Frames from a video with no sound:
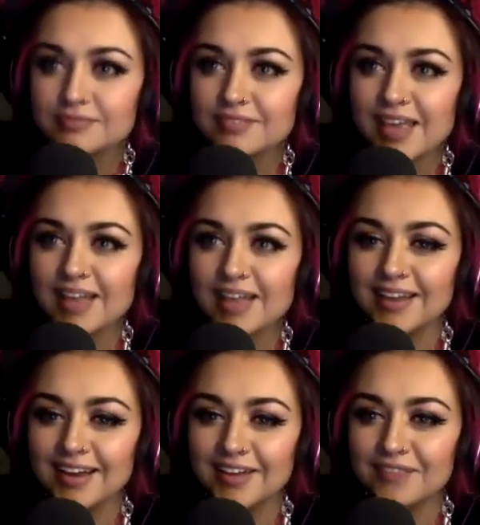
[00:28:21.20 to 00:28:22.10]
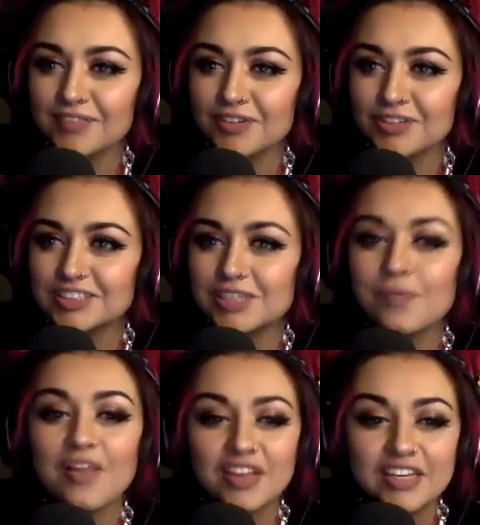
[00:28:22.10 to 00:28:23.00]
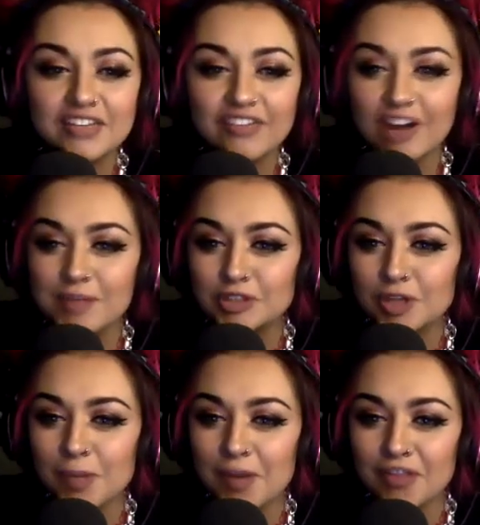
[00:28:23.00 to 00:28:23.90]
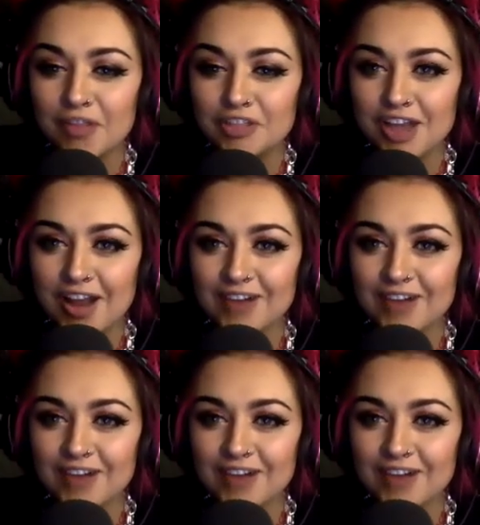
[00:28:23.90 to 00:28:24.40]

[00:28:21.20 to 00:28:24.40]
Hell yeah, awesome. Well, thank you very much for coming on the show.